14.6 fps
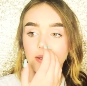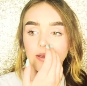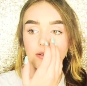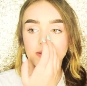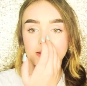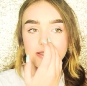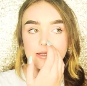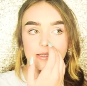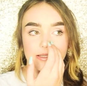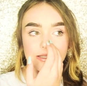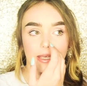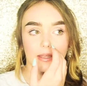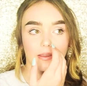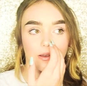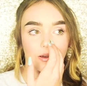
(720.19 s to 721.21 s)
parents still
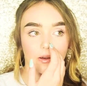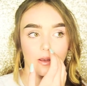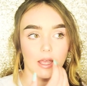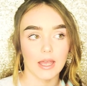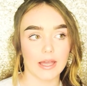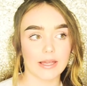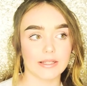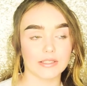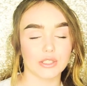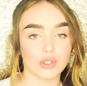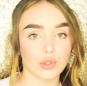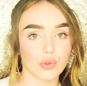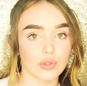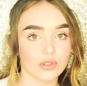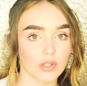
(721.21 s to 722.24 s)
together? And
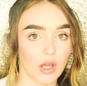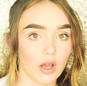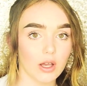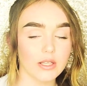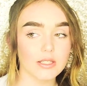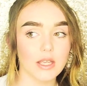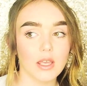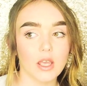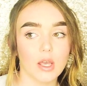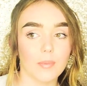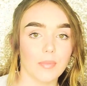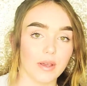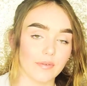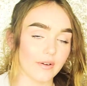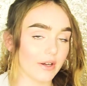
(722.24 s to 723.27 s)
no, they're not.
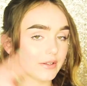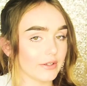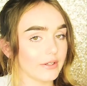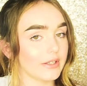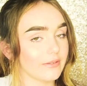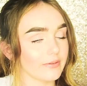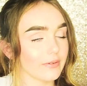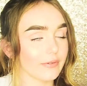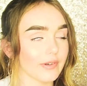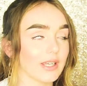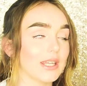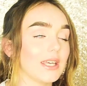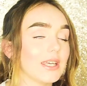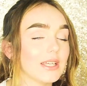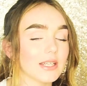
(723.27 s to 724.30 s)
My father lives over in
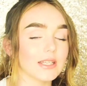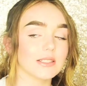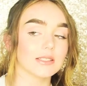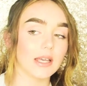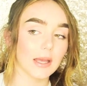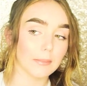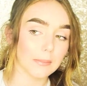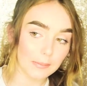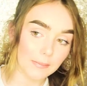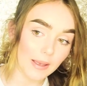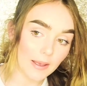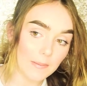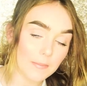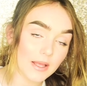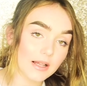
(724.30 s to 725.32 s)
England and my
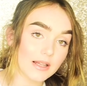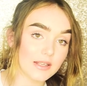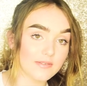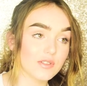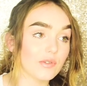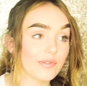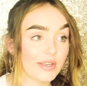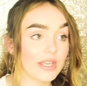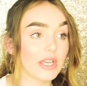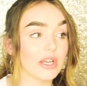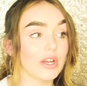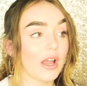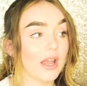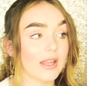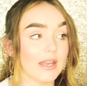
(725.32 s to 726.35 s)
mom lives over
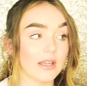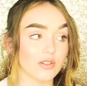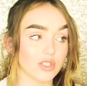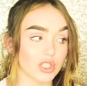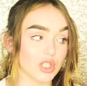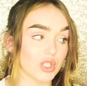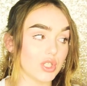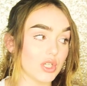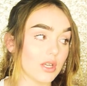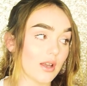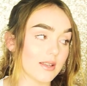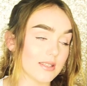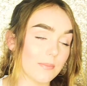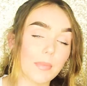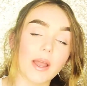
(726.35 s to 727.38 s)
here, and now she
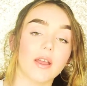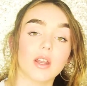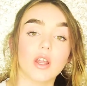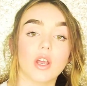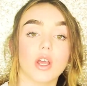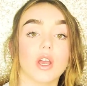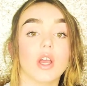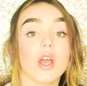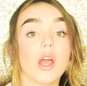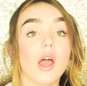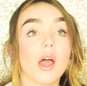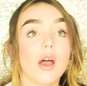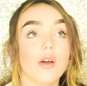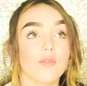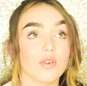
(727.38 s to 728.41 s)
has a partner
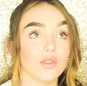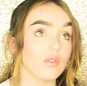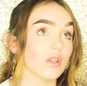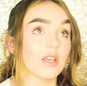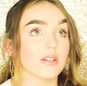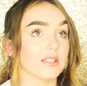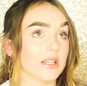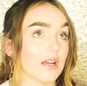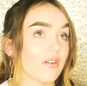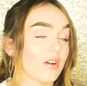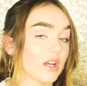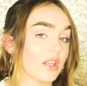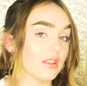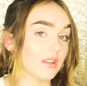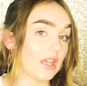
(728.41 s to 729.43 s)
for 3 years now,
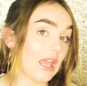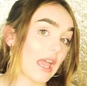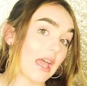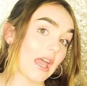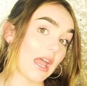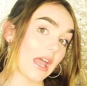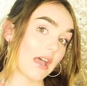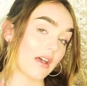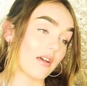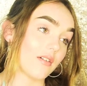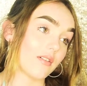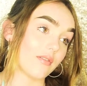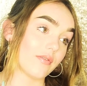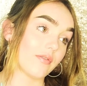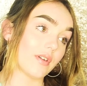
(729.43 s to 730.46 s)
and they
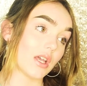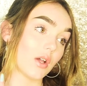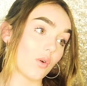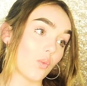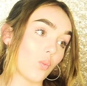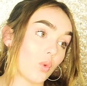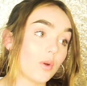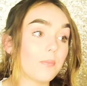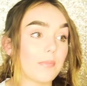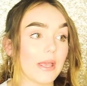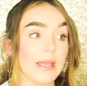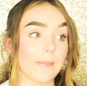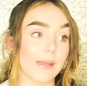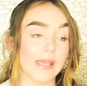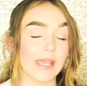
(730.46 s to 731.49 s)
have one
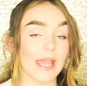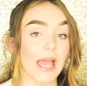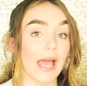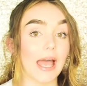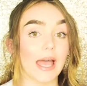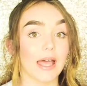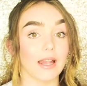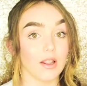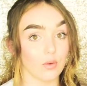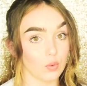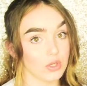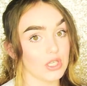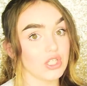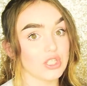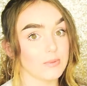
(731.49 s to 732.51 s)
baby,
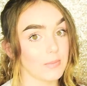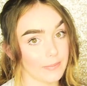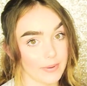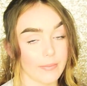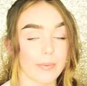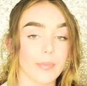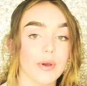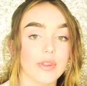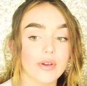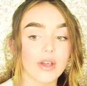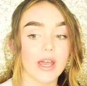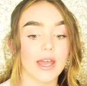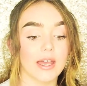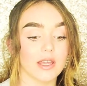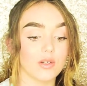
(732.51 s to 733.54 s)
Luis, my baby
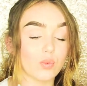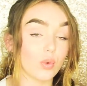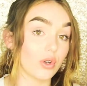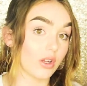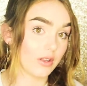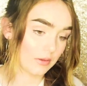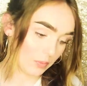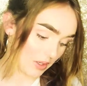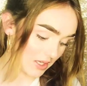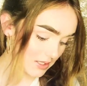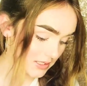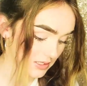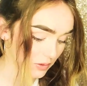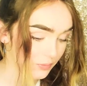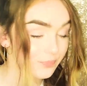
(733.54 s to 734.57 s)
brother, and one on the way.
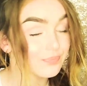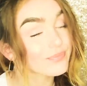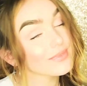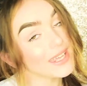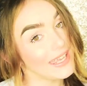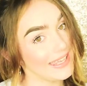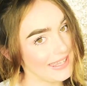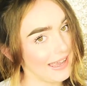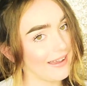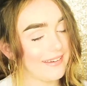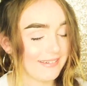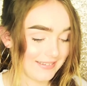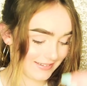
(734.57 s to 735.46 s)
So yeah.